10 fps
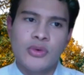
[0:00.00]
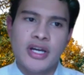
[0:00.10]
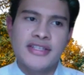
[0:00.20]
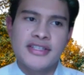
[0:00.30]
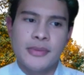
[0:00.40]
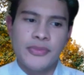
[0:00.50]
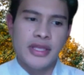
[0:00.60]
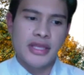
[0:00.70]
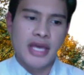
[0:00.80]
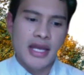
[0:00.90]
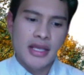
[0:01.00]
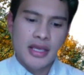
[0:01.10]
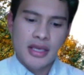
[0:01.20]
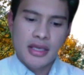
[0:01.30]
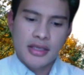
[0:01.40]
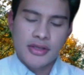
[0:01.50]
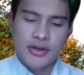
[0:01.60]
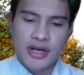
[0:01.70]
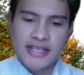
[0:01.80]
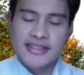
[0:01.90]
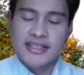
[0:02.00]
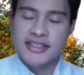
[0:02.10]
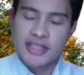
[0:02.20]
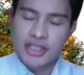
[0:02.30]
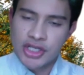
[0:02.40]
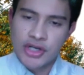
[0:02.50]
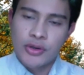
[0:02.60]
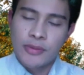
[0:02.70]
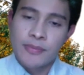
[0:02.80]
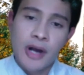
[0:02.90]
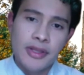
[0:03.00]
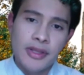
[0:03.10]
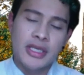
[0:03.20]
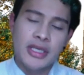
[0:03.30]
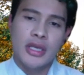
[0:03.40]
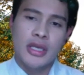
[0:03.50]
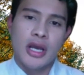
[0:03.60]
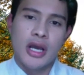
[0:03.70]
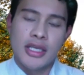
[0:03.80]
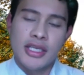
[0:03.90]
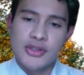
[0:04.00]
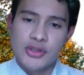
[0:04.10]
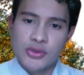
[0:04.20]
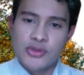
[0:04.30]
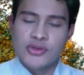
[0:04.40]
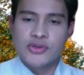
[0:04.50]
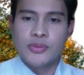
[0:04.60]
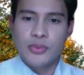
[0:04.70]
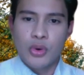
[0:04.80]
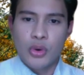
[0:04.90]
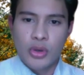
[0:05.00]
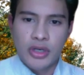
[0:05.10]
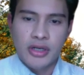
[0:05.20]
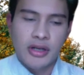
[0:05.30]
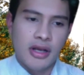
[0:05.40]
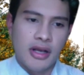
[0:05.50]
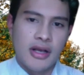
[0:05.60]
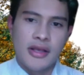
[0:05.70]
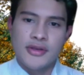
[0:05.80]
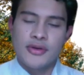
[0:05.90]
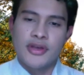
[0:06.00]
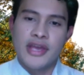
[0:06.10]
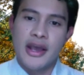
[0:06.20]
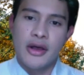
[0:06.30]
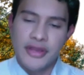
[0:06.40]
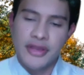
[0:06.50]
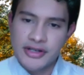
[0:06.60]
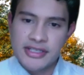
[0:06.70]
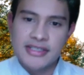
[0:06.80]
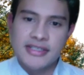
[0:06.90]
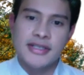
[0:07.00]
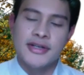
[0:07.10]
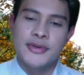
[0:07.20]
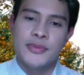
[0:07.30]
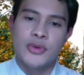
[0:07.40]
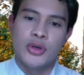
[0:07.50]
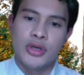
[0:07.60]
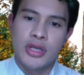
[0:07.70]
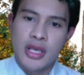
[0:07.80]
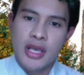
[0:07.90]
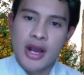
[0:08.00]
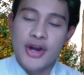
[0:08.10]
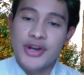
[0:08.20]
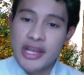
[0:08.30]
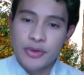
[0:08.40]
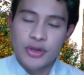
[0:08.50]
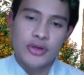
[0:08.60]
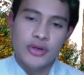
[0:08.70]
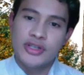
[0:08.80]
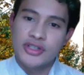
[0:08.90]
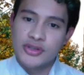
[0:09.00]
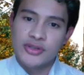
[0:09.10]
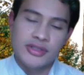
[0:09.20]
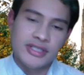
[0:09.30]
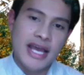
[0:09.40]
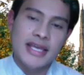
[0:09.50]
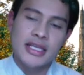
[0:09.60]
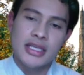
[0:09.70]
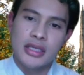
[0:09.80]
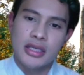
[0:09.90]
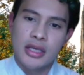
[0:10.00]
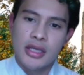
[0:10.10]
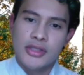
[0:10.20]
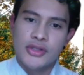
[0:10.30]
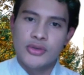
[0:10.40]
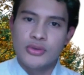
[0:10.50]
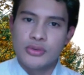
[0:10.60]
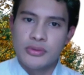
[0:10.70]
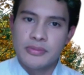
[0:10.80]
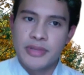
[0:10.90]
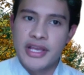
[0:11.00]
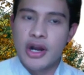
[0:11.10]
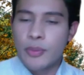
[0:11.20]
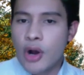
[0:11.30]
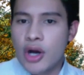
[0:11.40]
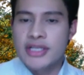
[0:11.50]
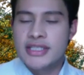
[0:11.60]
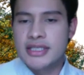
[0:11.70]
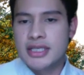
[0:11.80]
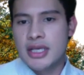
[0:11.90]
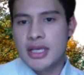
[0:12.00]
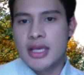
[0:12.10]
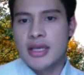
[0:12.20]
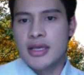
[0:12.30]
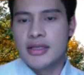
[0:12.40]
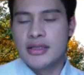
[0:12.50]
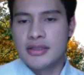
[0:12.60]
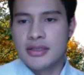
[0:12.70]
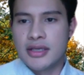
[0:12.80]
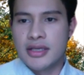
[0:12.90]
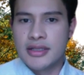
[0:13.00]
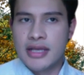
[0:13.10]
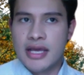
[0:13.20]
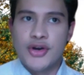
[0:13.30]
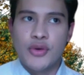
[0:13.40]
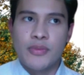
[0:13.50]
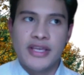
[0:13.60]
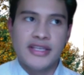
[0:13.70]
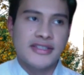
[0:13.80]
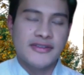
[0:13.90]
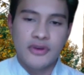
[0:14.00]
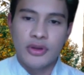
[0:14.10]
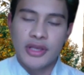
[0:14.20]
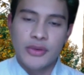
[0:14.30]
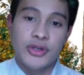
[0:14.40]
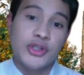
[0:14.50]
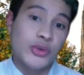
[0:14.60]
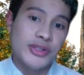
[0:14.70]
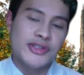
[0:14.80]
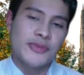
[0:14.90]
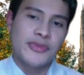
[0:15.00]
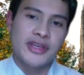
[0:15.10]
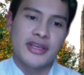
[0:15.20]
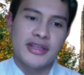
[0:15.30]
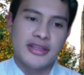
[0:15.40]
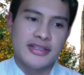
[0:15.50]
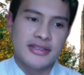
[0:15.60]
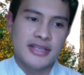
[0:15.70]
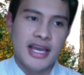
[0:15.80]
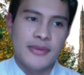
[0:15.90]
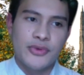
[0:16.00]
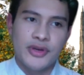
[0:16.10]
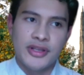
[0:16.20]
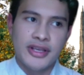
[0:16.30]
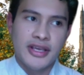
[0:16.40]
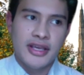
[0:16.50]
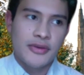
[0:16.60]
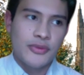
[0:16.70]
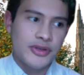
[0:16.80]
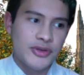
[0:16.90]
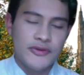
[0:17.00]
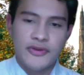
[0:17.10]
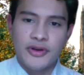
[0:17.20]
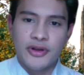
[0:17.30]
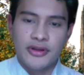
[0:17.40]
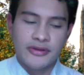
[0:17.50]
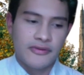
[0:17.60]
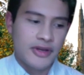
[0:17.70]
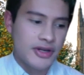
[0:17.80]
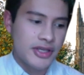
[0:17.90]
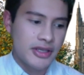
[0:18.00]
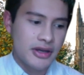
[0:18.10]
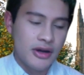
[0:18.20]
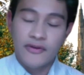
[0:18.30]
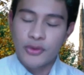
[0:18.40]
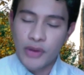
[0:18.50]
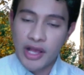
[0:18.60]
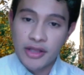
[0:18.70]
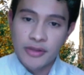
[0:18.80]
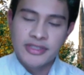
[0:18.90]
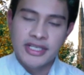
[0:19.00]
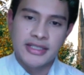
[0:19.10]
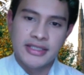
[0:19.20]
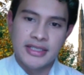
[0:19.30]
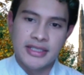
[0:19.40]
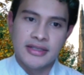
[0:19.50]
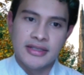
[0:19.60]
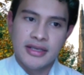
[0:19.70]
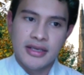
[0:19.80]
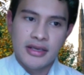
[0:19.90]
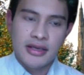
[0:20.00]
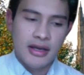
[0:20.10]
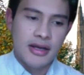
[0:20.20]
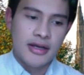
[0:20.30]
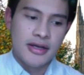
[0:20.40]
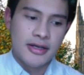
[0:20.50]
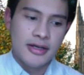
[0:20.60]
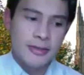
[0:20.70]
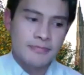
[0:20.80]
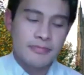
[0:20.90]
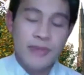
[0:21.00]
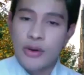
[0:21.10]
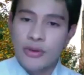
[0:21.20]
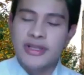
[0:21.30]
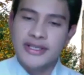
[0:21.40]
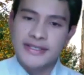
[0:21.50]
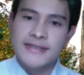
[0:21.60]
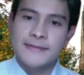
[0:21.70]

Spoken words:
is something that, you know, as the general public can do to support, you know, the healthcare system or our neighborhoods or society to play our part and I don't know, make us feel like we're doing something in this time when we do feel very overwhelmed and powerless.